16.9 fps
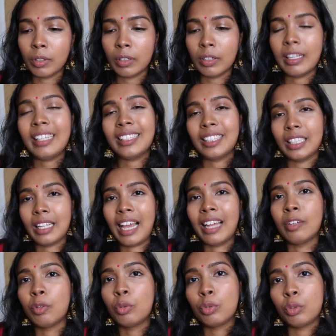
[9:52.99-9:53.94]
that's
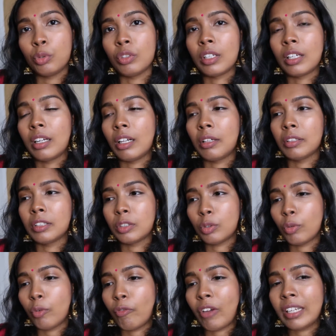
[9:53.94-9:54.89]
unknown to the girl.
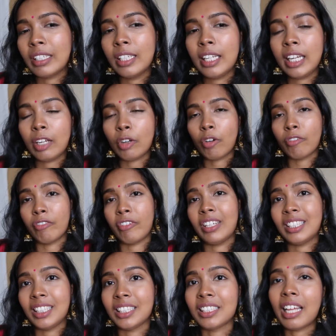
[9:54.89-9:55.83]
So finally he
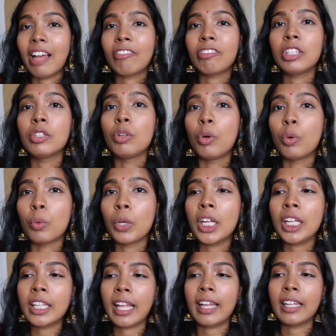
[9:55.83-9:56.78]
confesses after
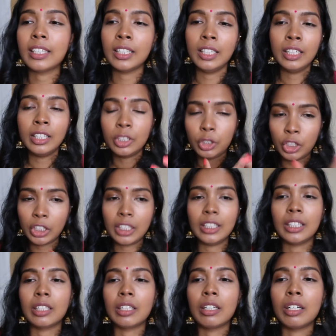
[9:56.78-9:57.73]
knowing that she
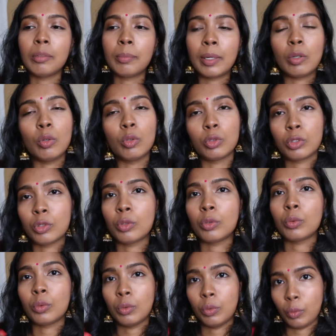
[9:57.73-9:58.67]
is a girl, but
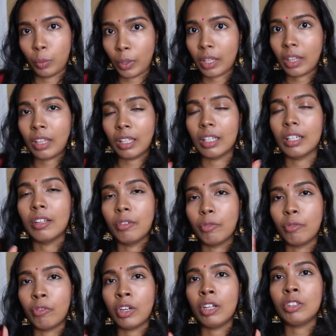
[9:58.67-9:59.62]
also with
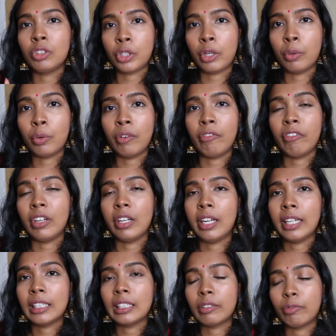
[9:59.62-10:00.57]
real genuine
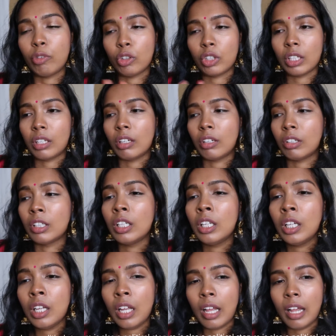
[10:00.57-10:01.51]
feelings for the girl.
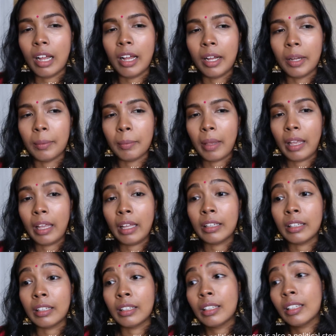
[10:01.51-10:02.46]

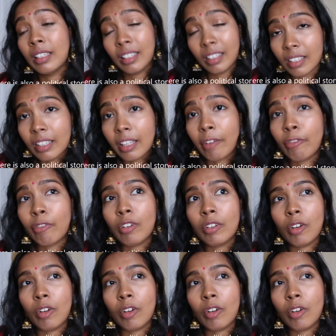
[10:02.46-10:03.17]
And they fall,